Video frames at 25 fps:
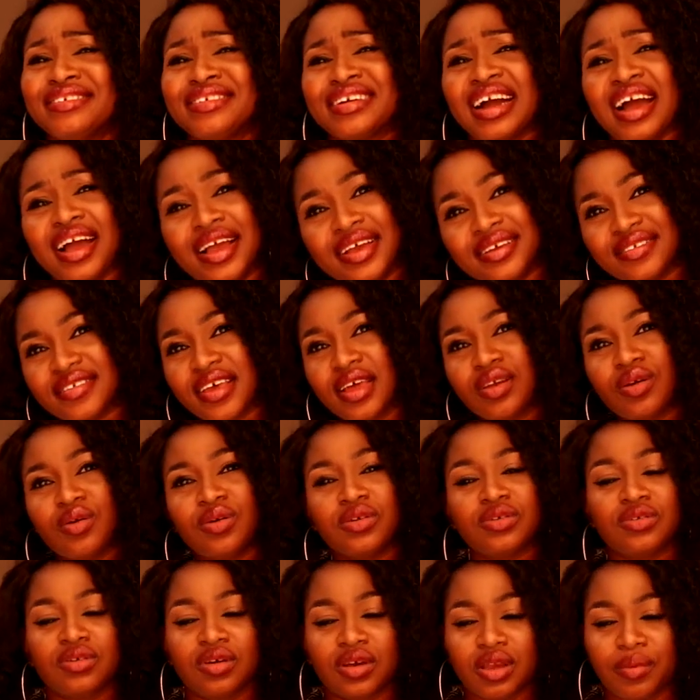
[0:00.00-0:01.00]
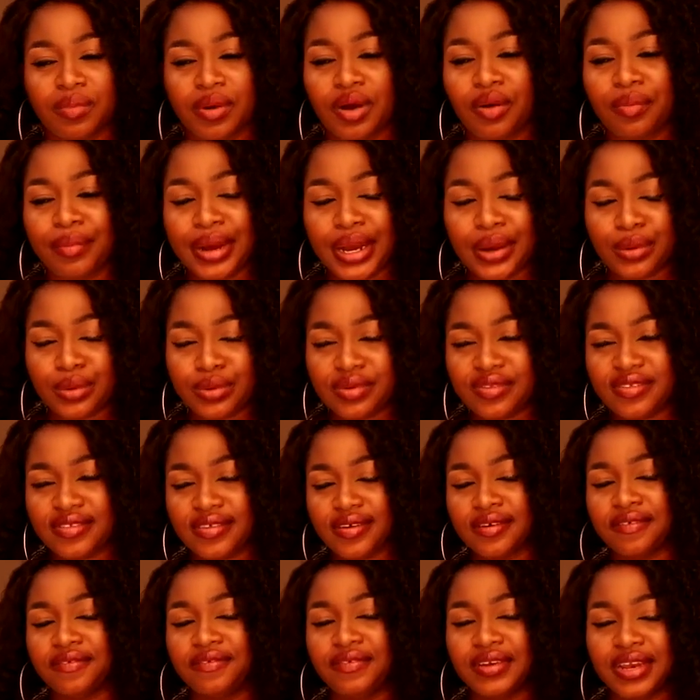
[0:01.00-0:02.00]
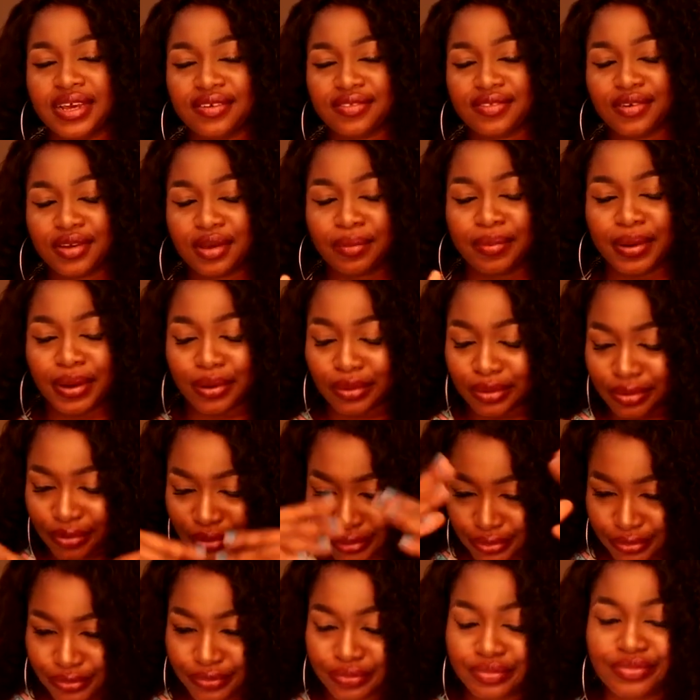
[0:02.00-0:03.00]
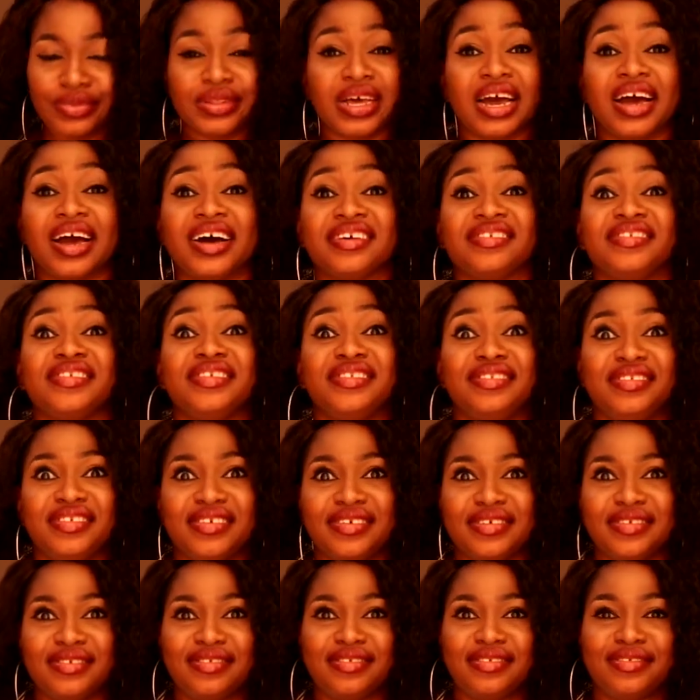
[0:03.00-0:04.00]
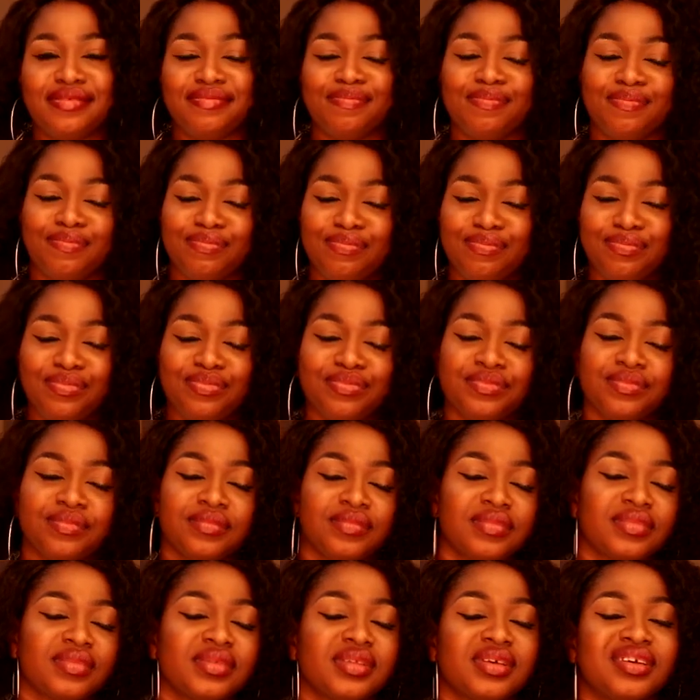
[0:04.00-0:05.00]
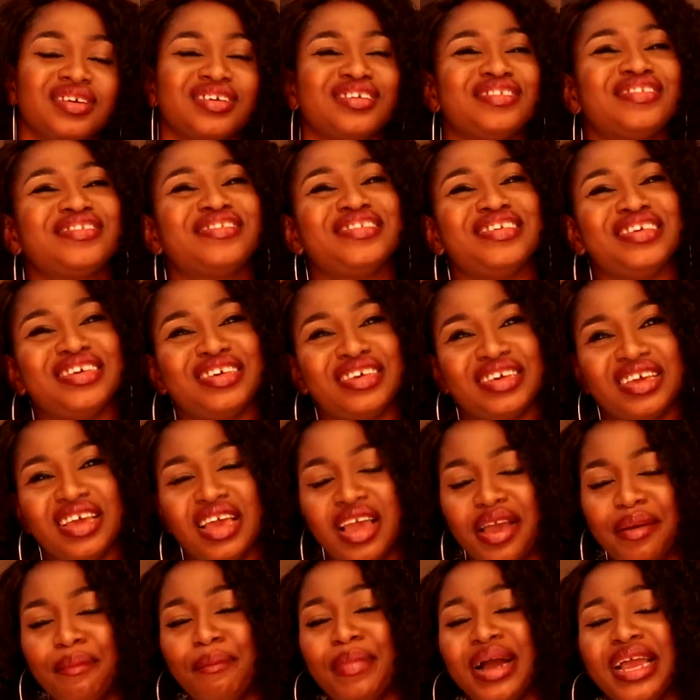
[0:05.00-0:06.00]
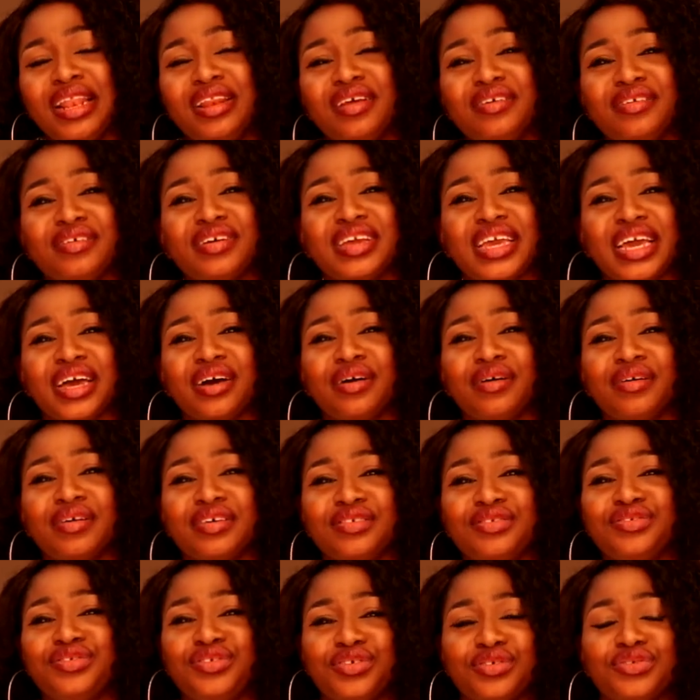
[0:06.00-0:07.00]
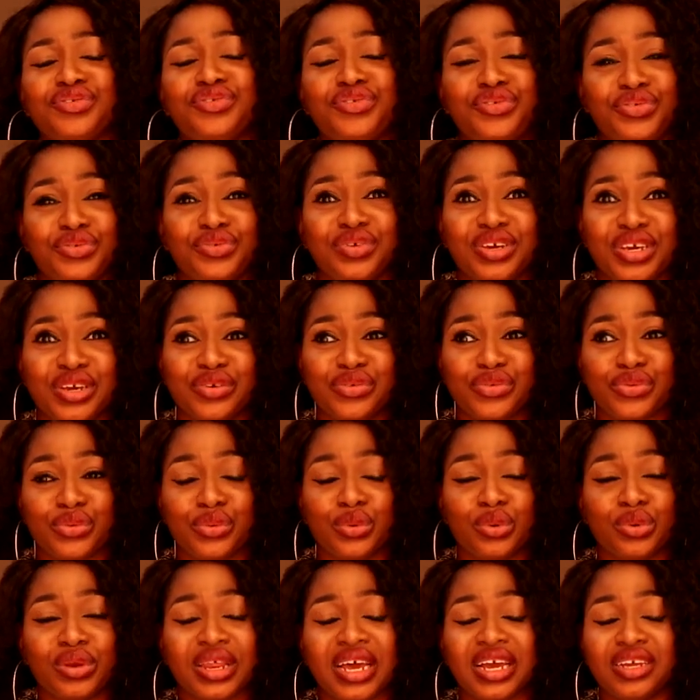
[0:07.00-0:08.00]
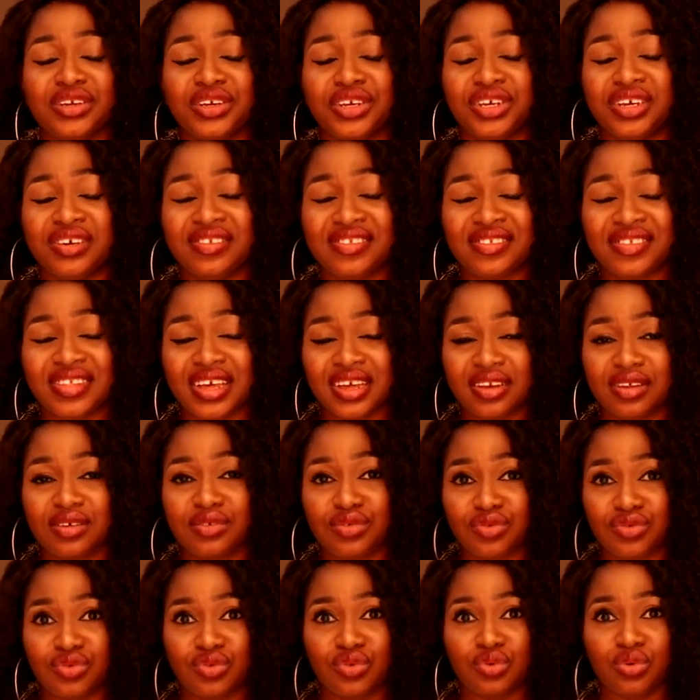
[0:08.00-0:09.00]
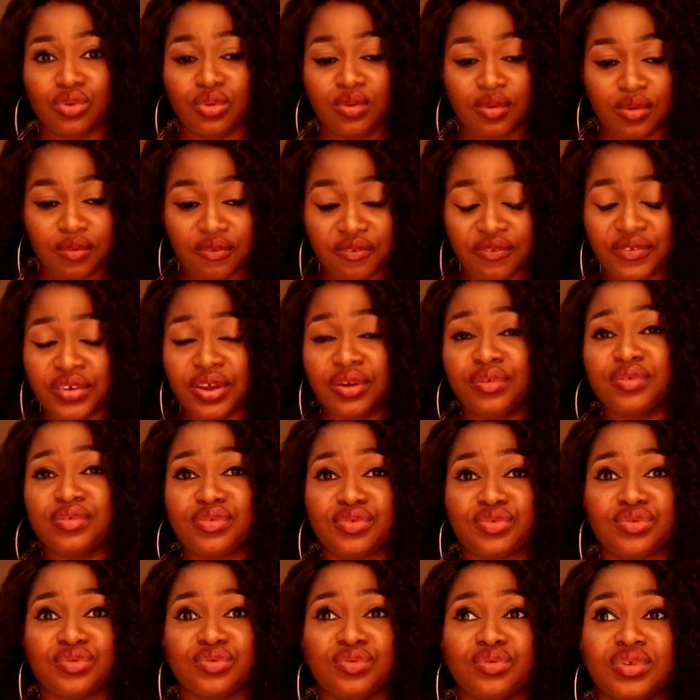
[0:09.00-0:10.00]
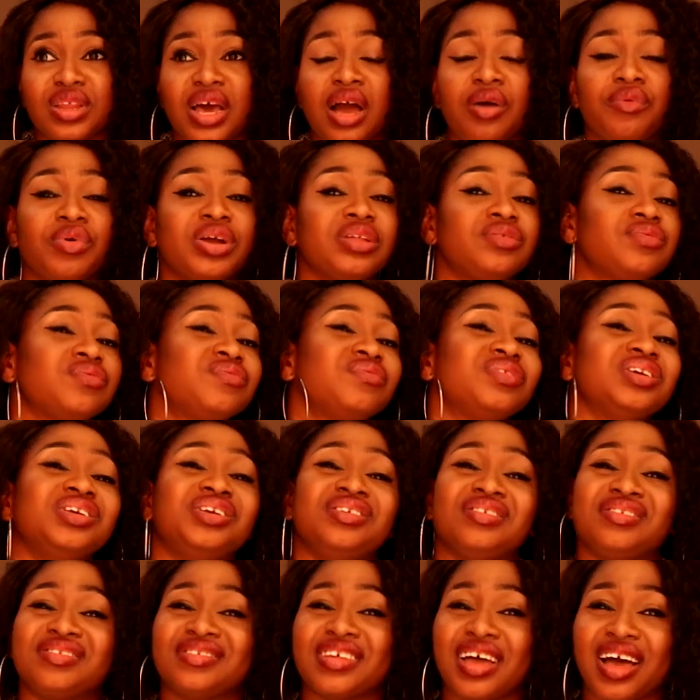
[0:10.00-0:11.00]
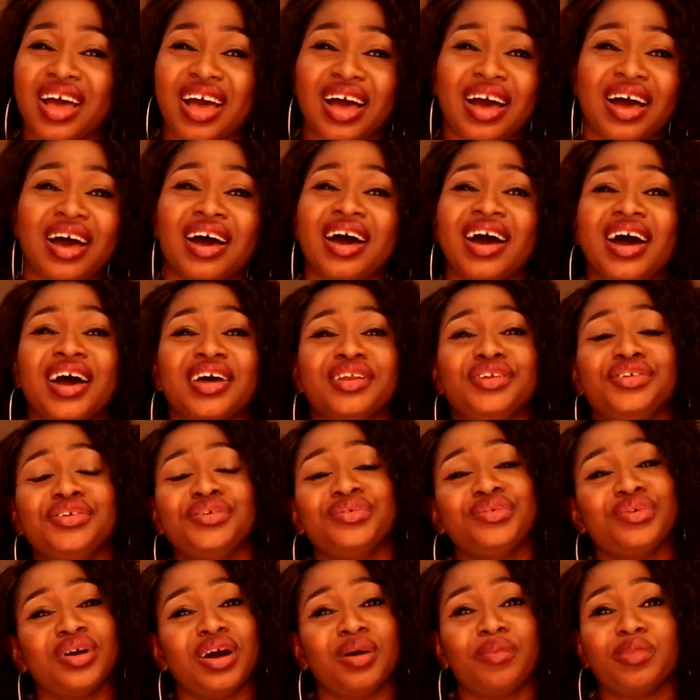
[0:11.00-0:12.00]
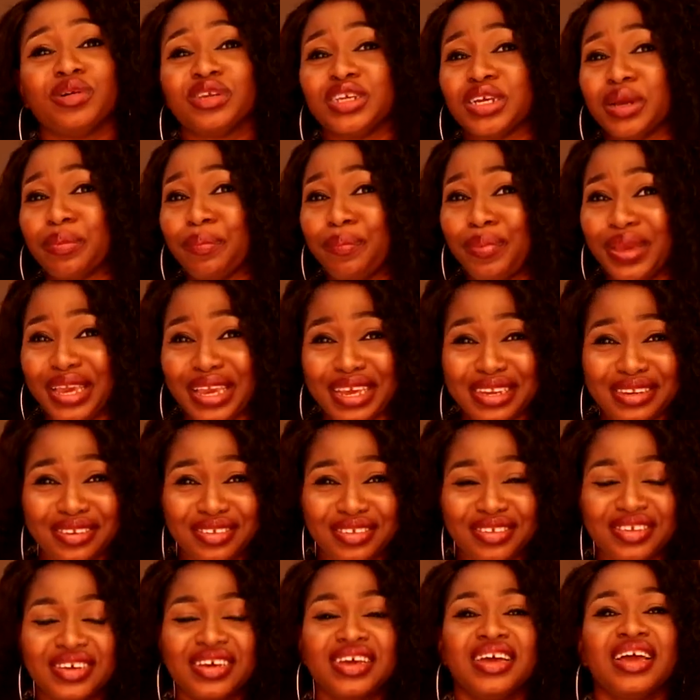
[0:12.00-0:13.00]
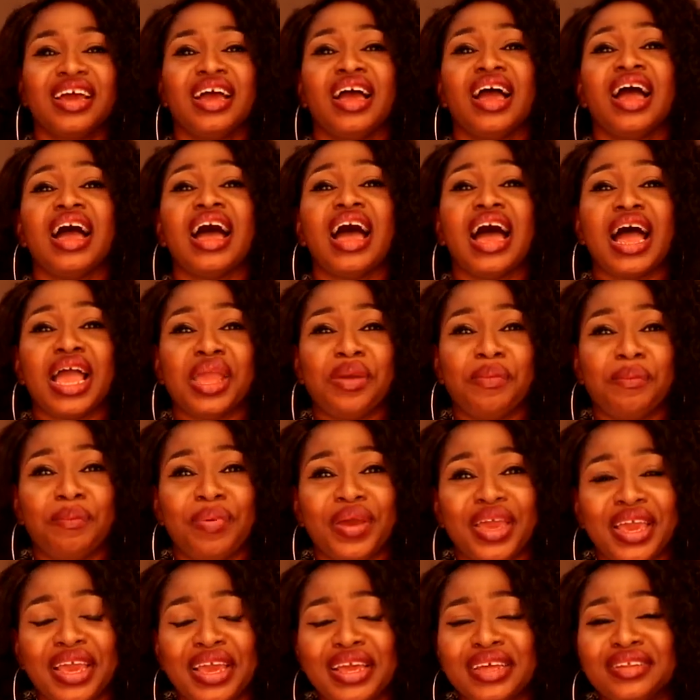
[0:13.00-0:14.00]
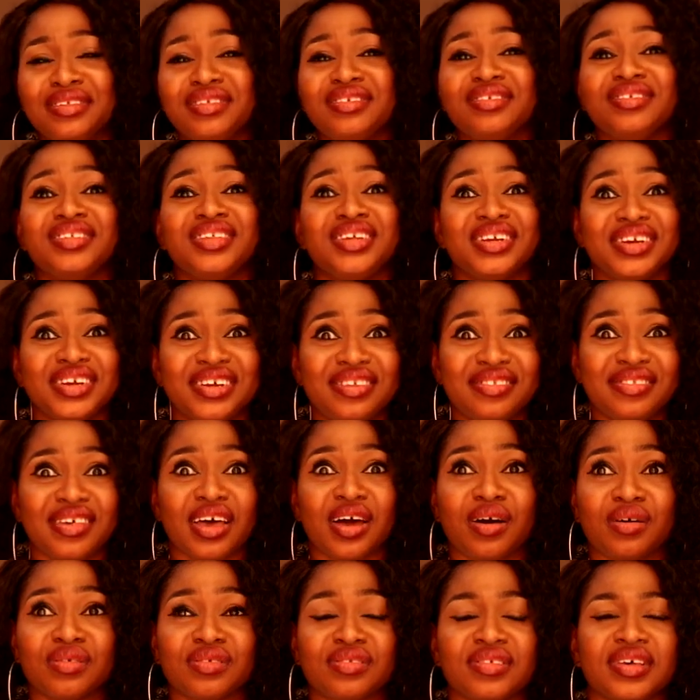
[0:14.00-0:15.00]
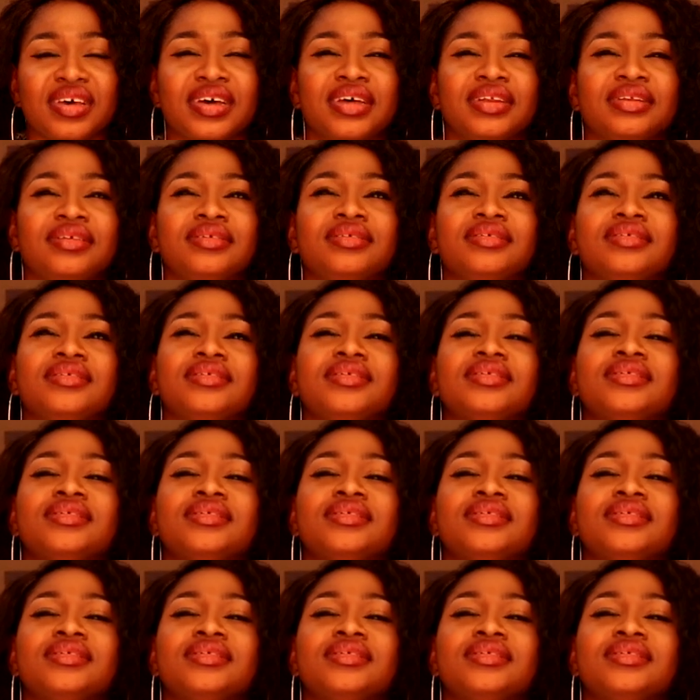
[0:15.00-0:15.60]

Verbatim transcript: guys, I don't talk about my own self. Let's talk about as it is. Mm? See, my little girl is just two years old, and she's starting school very soon. I went to register her, and do you know how much I paid? I paid three thousand.